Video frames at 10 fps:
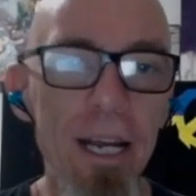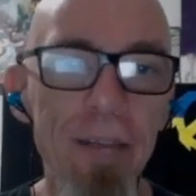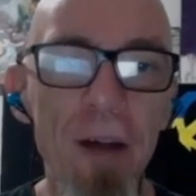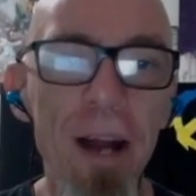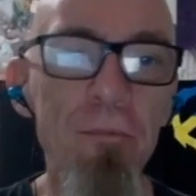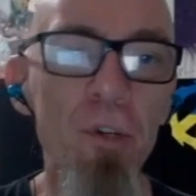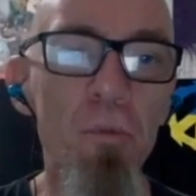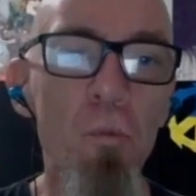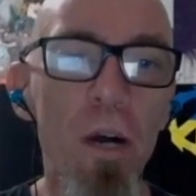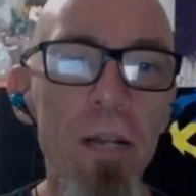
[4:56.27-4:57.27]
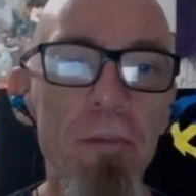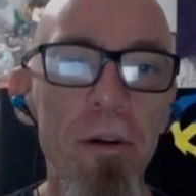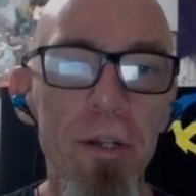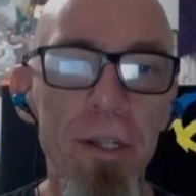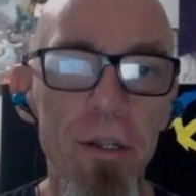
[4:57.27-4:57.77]
if I'm just one
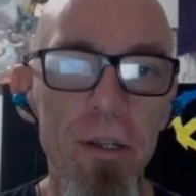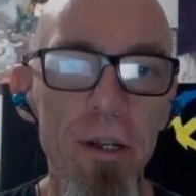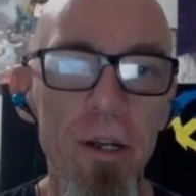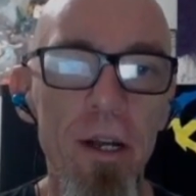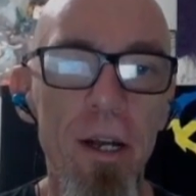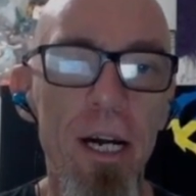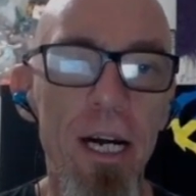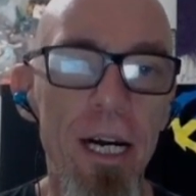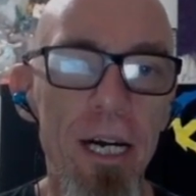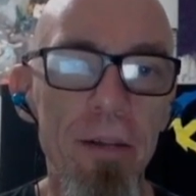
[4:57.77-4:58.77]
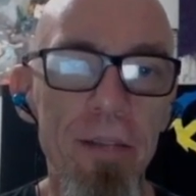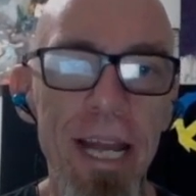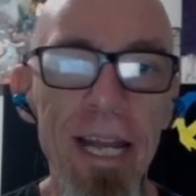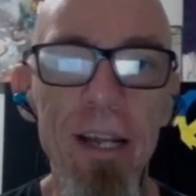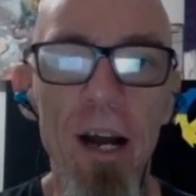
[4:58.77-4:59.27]
person,
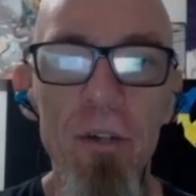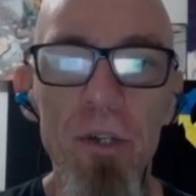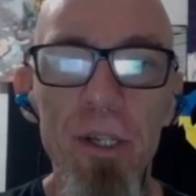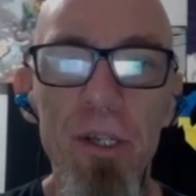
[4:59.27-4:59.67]
then I'll just